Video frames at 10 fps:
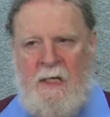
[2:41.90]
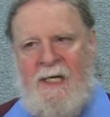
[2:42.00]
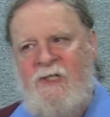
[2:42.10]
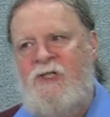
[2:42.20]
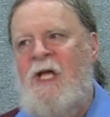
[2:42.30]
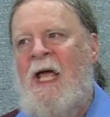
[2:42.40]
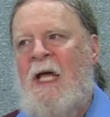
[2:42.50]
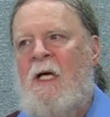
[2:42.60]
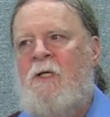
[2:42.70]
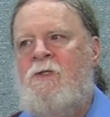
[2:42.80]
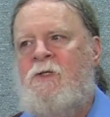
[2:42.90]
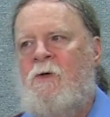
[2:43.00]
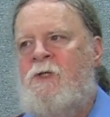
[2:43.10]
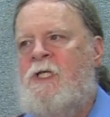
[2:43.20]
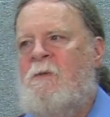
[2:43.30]
Each day, a
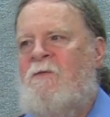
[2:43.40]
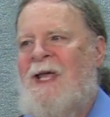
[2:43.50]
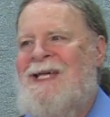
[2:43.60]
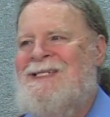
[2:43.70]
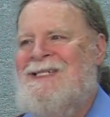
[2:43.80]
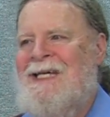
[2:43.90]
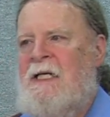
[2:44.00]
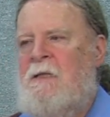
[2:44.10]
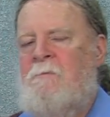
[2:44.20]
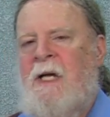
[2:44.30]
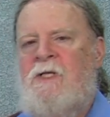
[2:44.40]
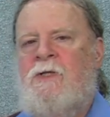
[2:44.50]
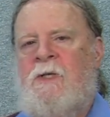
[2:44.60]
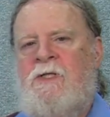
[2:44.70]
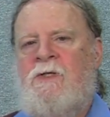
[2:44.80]
consortium of 18
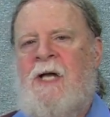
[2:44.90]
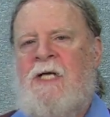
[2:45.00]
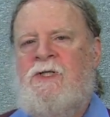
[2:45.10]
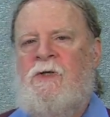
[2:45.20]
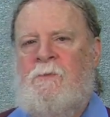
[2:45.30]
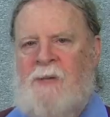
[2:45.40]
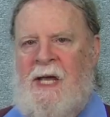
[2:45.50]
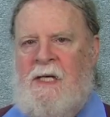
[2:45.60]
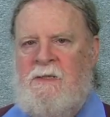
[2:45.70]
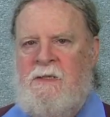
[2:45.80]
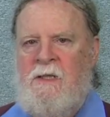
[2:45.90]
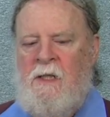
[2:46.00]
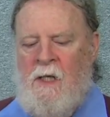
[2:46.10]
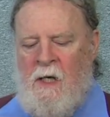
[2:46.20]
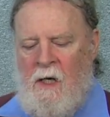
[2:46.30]
major international banks
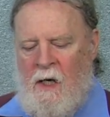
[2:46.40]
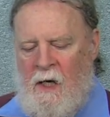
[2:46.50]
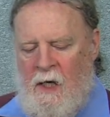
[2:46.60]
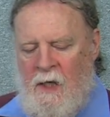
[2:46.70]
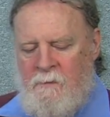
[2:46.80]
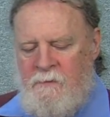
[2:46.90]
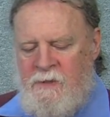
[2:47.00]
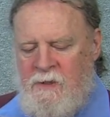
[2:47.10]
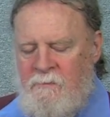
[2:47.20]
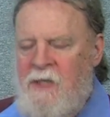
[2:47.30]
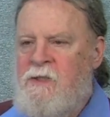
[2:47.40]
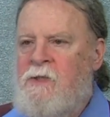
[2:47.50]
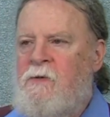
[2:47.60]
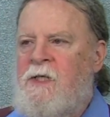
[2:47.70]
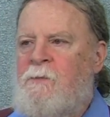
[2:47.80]
um, submit
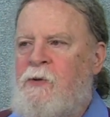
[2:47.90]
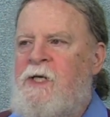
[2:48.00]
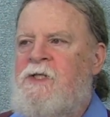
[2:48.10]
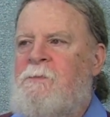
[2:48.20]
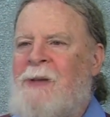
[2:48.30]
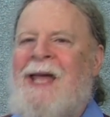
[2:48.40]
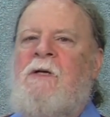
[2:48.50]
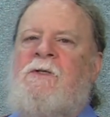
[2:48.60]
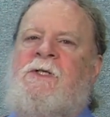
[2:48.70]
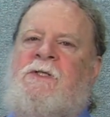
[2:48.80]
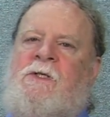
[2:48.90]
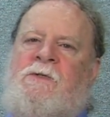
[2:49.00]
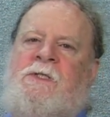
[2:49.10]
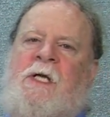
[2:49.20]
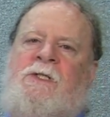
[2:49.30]
to the British Bankers
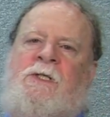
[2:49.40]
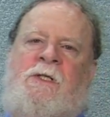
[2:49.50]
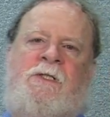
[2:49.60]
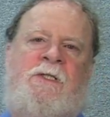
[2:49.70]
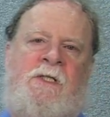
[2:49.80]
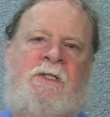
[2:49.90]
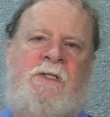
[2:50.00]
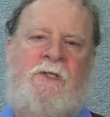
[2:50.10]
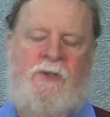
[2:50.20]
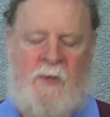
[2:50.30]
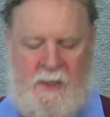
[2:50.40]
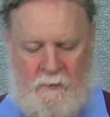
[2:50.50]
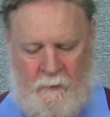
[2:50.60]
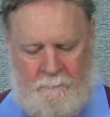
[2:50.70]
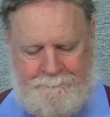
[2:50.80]
Association, this is, this is a trade
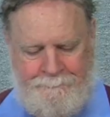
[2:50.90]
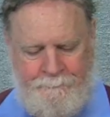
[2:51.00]
group,